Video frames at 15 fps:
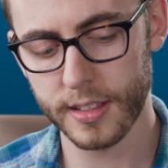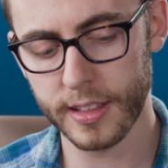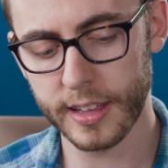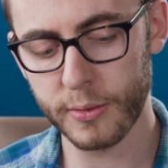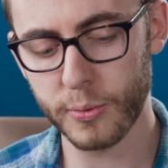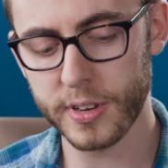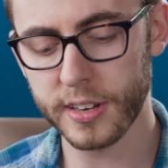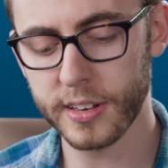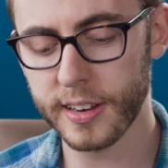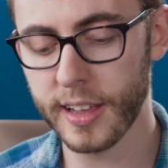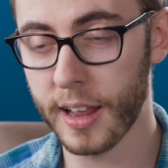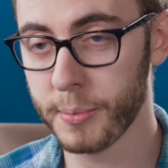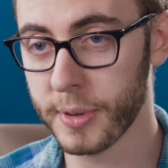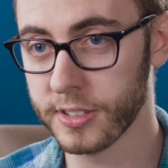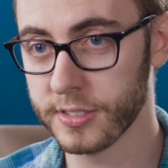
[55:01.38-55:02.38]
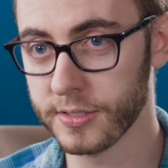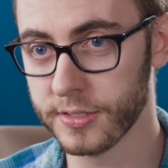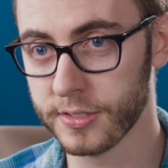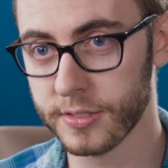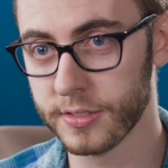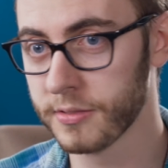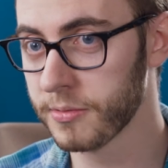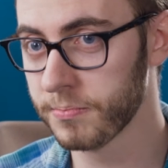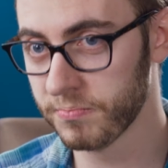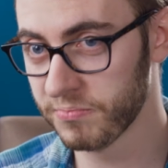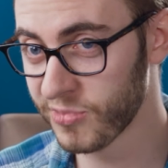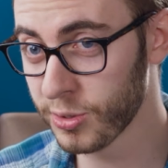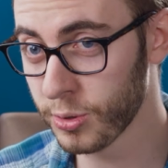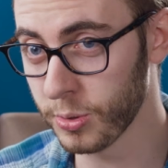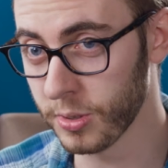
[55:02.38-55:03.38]
Like when you're in animation
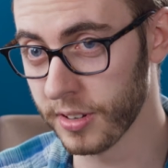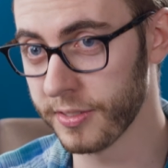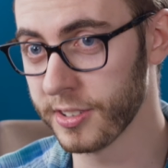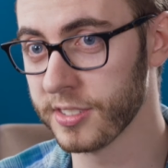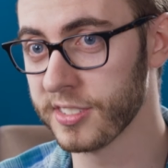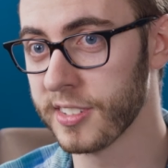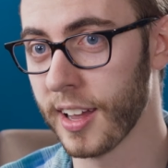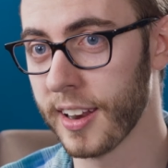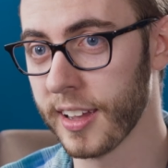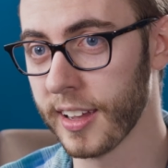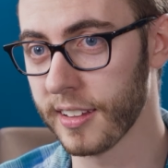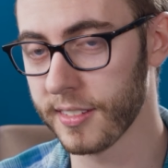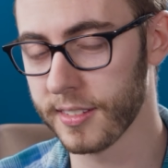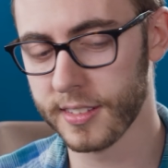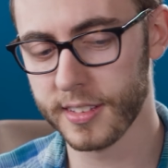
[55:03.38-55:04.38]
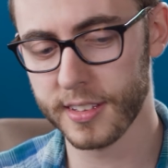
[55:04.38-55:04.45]
school, if you're studying,